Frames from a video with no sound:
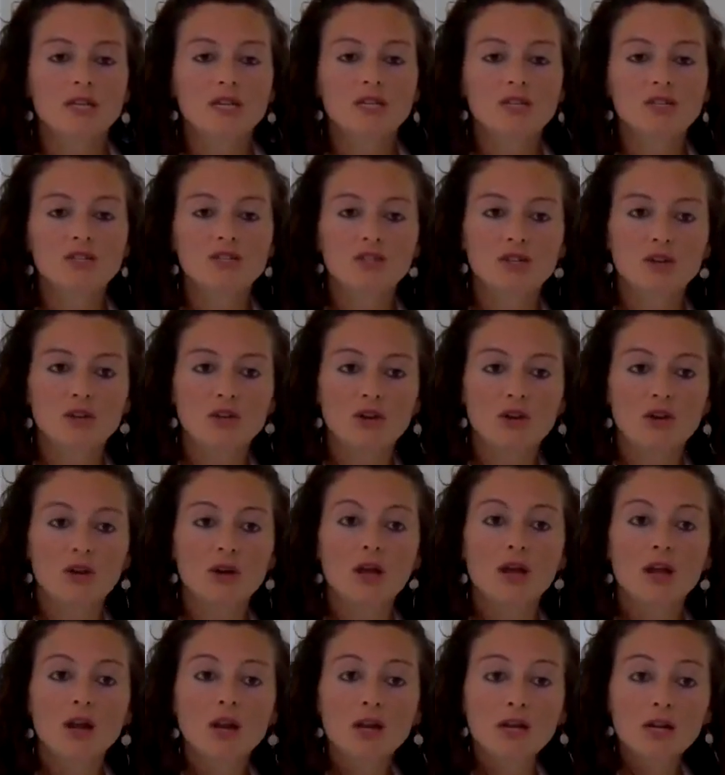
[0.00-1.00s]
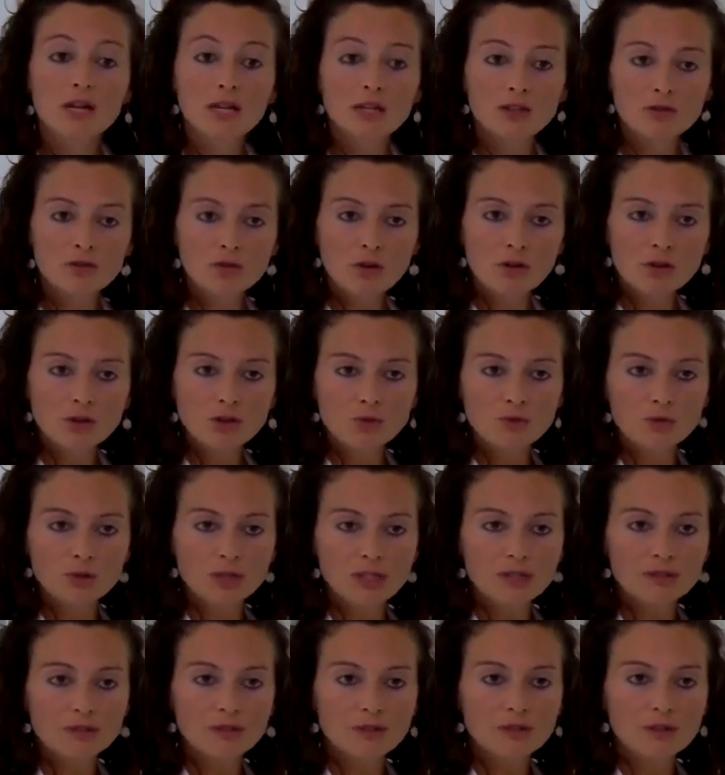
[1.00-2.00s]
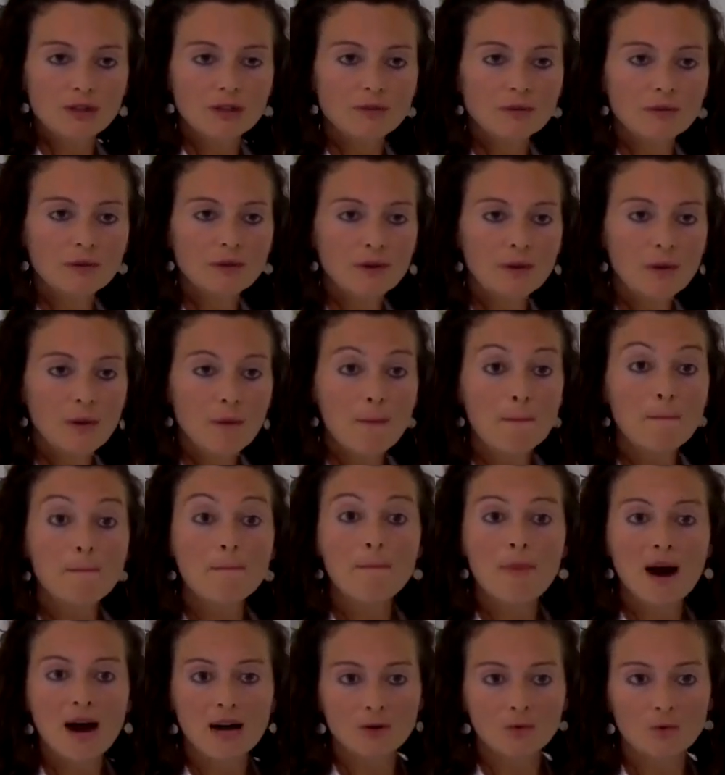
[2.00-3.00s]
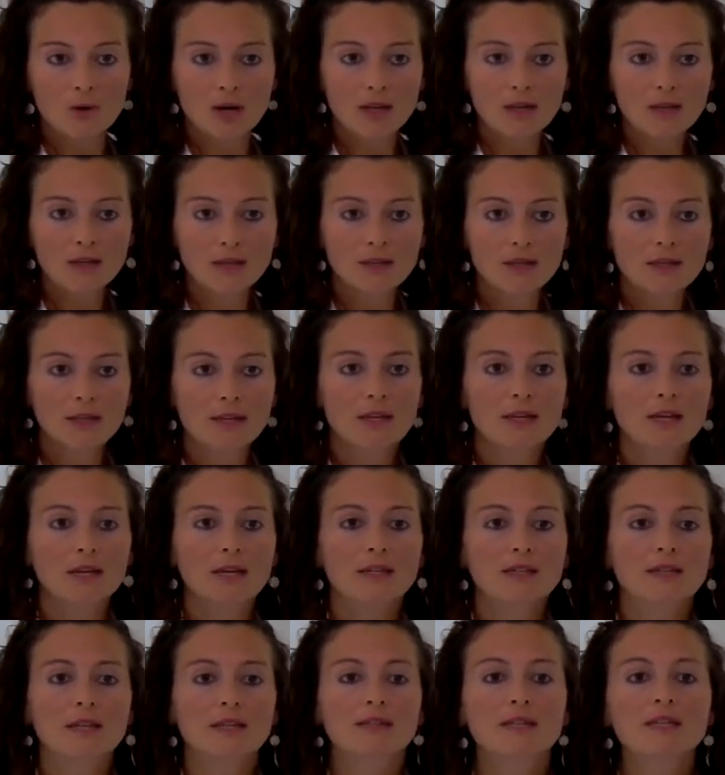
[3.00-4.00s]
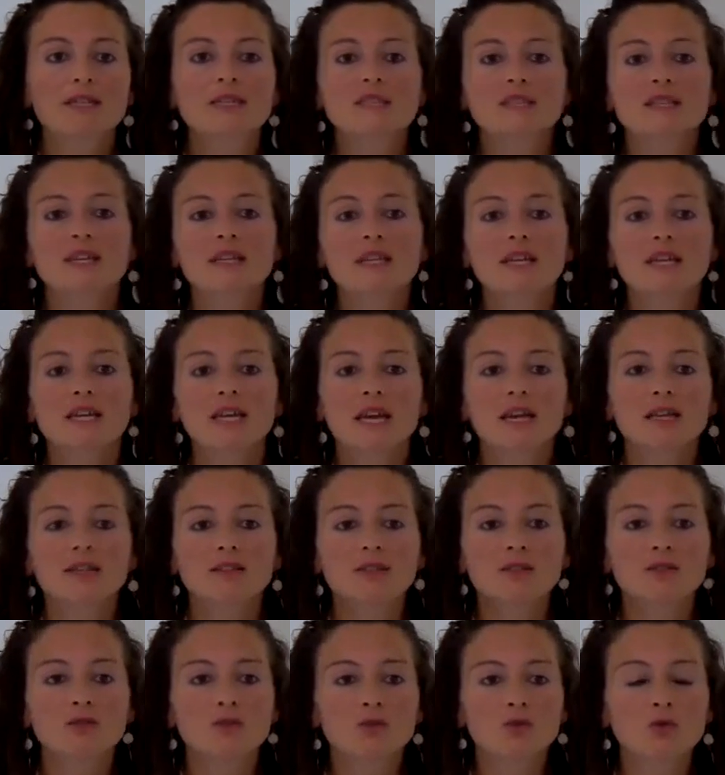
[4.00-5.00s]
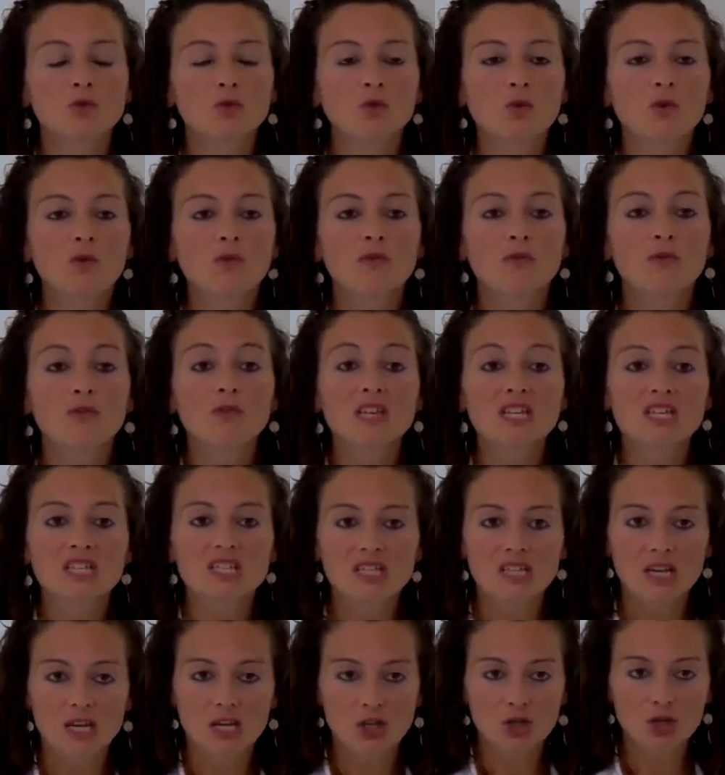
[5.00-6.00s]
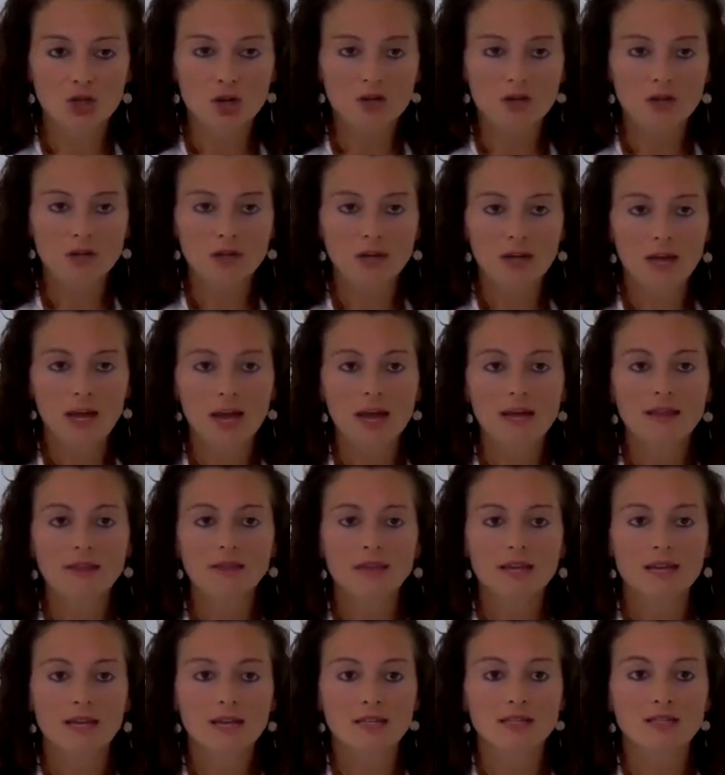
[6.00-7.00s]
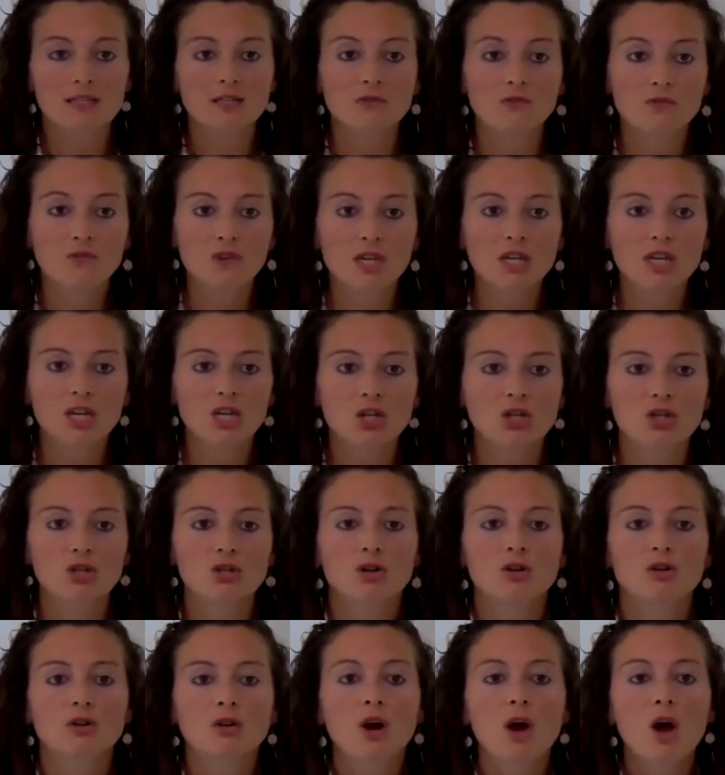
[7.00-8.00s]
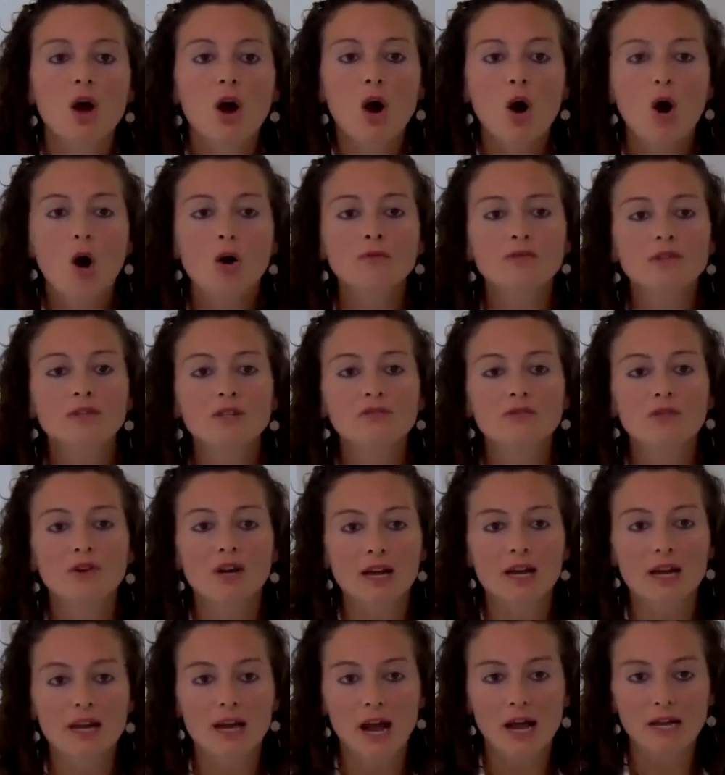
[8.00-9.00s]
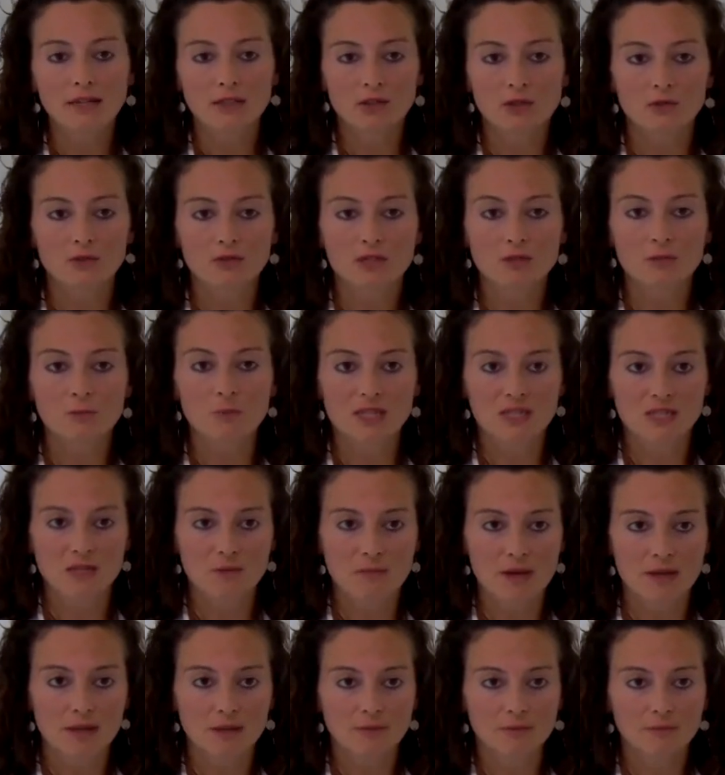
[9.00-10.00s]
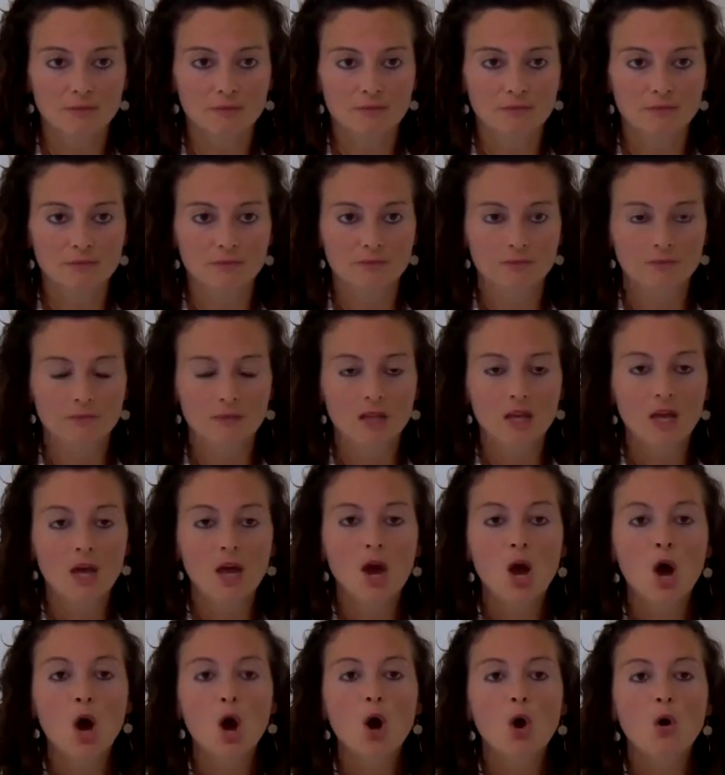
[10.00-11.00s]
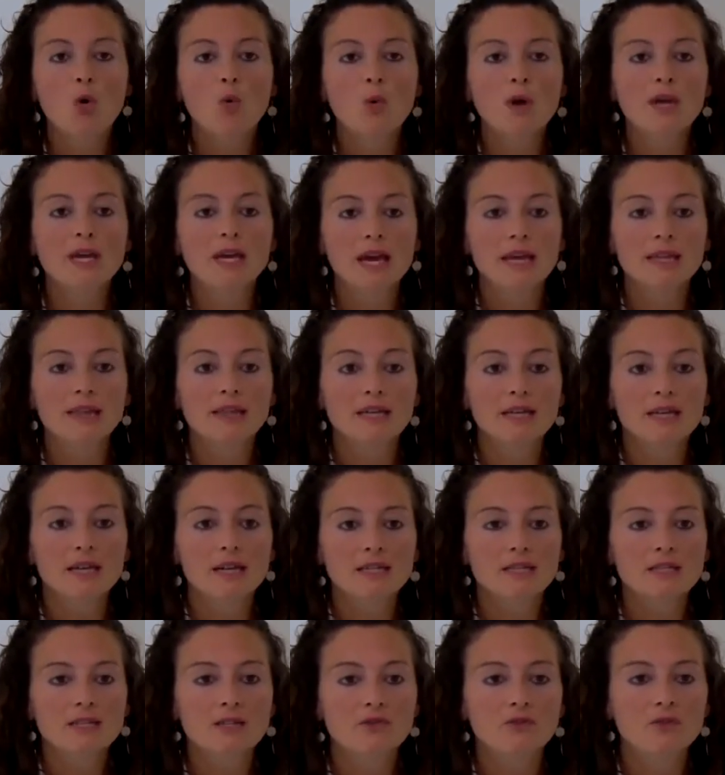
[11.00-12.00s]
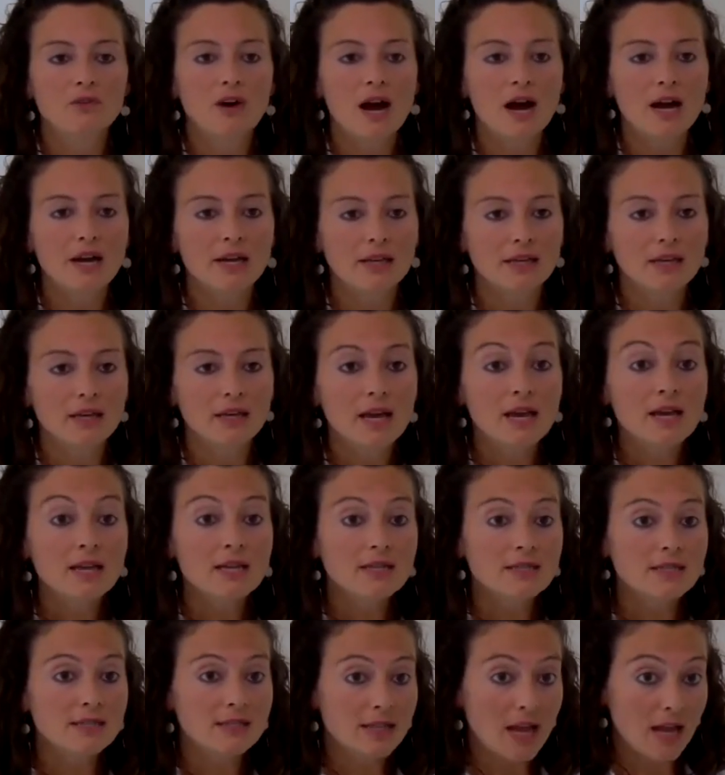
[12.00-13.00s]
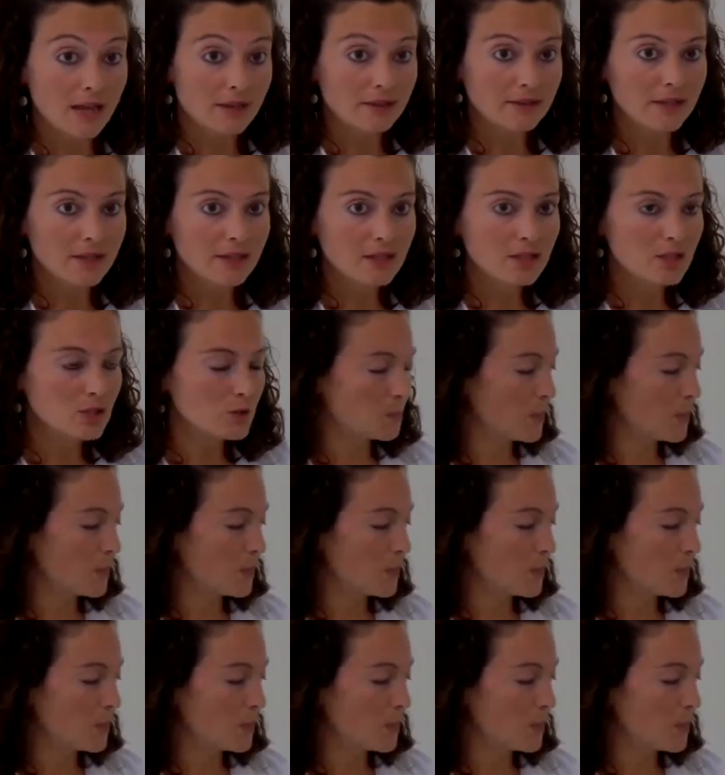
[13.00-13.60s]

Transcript: is a little unit, manual, that is dedicated to fixation and decalcification of different kinds of specimens. We can decalcify standard